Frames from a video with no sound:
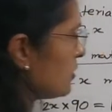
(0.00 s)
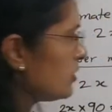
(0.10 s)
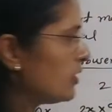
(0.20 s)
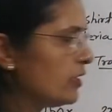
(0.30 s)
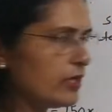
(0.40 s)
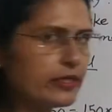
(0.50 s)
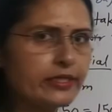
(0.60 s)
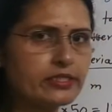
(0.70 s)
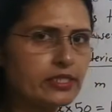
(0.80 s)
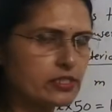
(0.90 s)

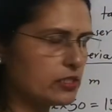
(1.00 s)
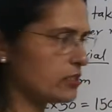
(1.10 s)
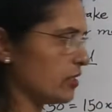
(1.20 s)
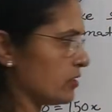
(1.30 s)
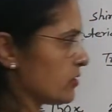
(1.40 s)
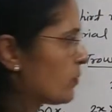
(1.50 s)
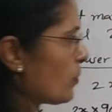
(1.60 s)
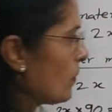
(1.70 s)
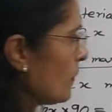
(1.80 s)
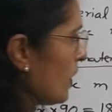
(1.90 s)
366.
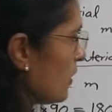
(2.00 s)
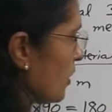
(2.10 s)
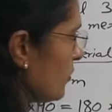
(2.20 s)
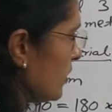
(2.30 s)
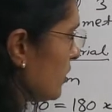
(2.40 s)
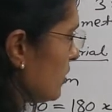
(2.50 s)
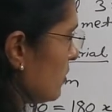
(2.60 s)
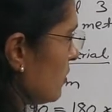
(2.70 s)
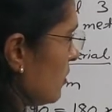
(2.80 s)
Now here